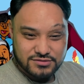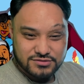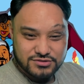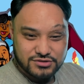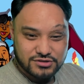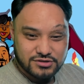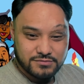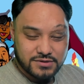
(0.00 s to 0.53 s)

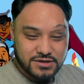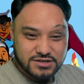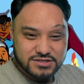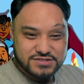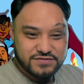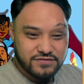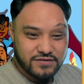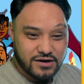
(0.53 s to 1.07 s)

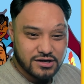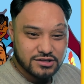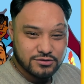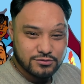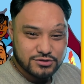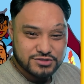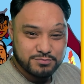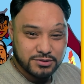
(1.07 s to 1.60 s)
Chernabog's
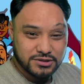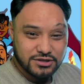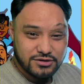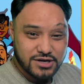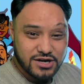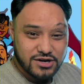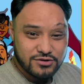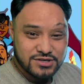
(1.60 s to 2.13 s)
followers.
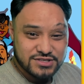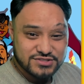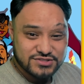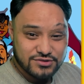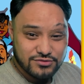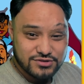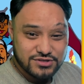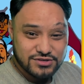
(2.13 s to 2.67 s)
Pluto, he's so
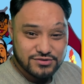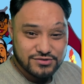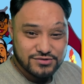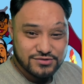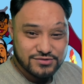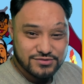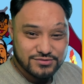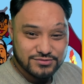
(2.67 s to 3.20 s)

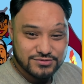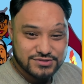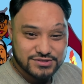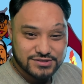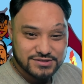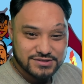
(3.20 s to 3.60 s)
cute.